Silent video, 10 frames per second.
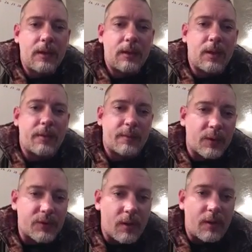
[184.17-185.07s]
From
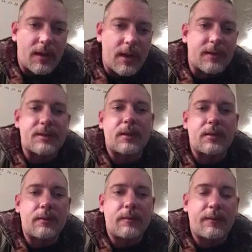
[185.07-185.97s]
what Shauna Cox
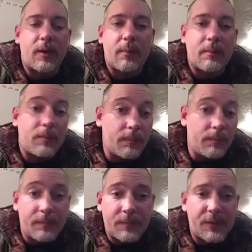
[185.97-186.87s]
said, from
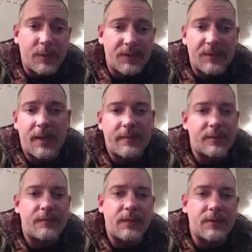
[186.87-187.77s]
she was inside
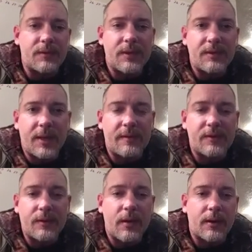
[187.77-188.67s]
of his
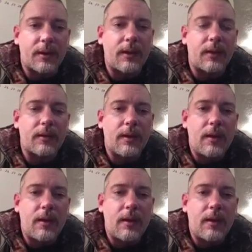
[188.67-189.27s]
truck again,